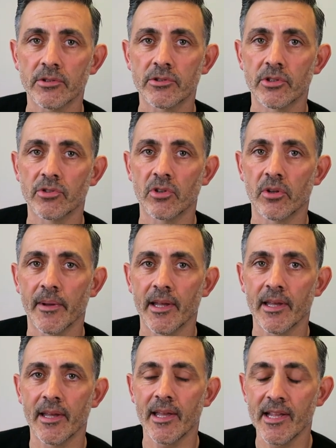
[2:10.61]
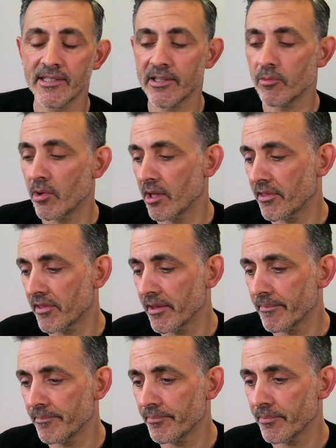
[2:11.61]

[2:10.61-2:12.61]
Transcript: to talk about here. Is it worth it?